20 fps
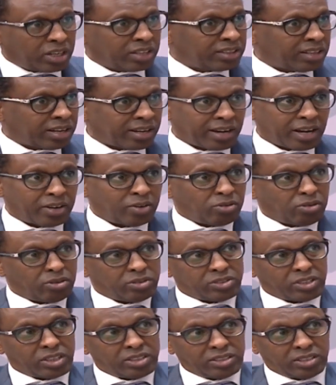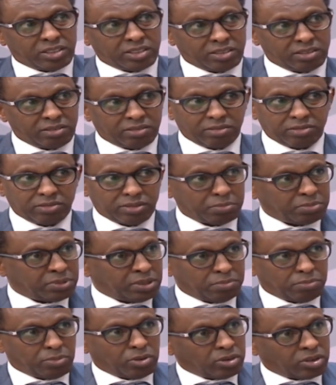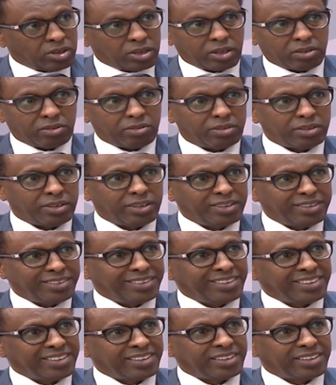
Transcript: than radical surgery. You know, something more draconian. Like what?